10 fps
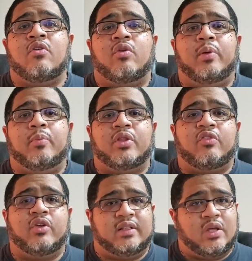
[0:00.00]
for people that
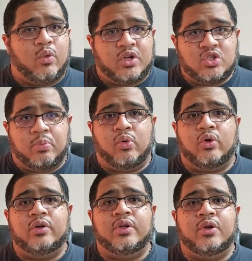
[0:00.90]
feel like they want to
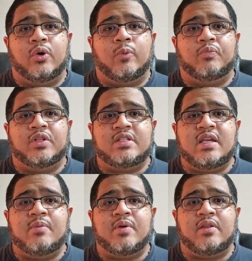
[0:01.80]
support you know the
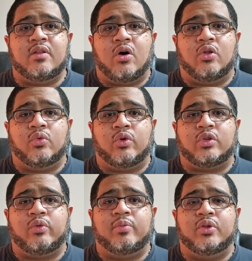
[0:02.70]
team and all the work
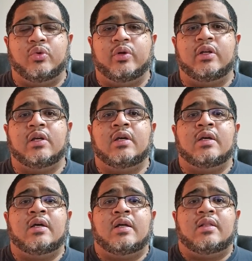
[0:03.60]
that we've been doing.
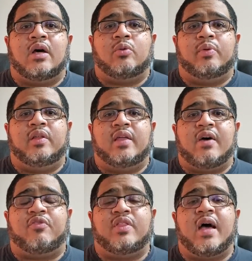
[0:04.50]
That'll be
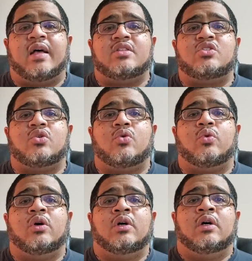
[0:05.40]
that for that.
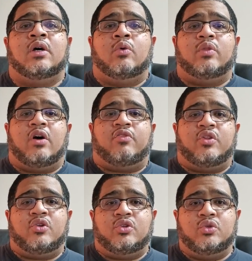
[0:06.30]
So. Without
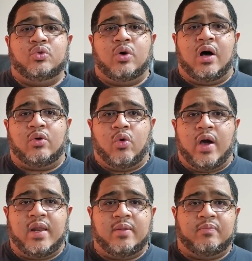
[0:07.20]
further ado, I'll go
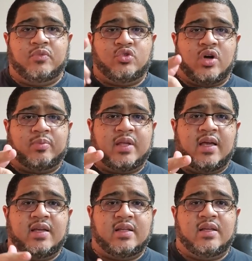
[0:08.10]
ahead and drop
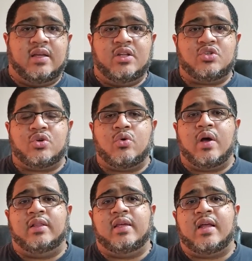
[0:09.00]
that intro,
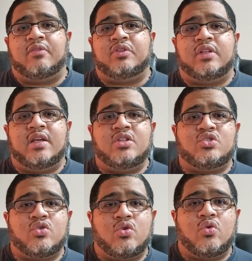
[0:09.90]
and then after the
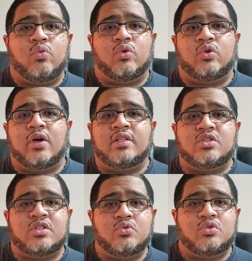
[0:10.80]
intro, we'll get
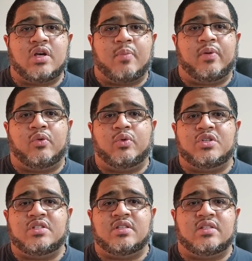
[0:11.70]
into the new topic,
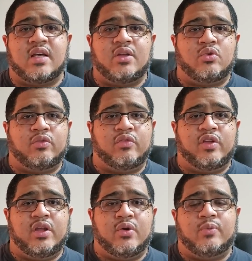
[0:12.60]
which is the title of the
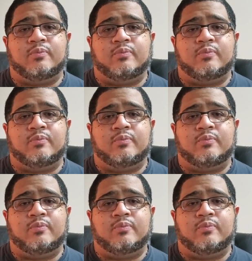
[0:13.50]
video.